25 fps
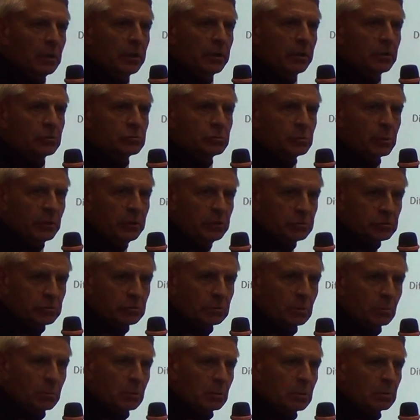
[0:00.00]
is
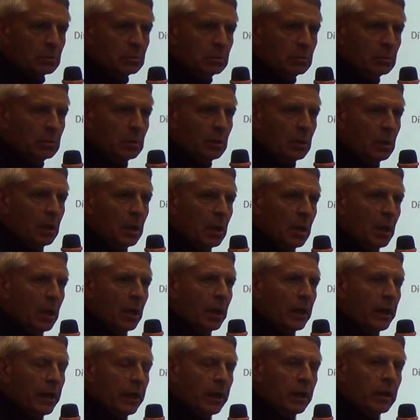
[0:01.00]
reasonable.
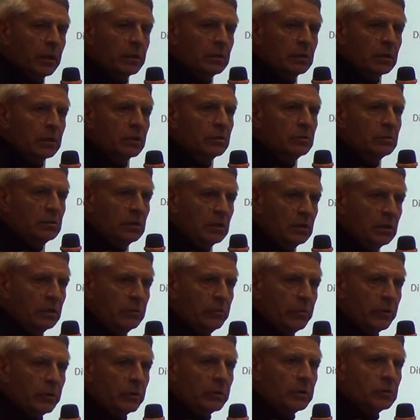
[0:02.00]
And
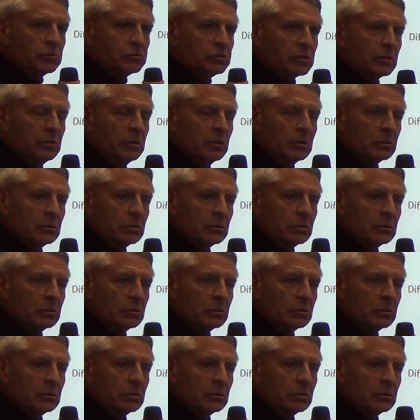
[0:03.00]
indeed, there is an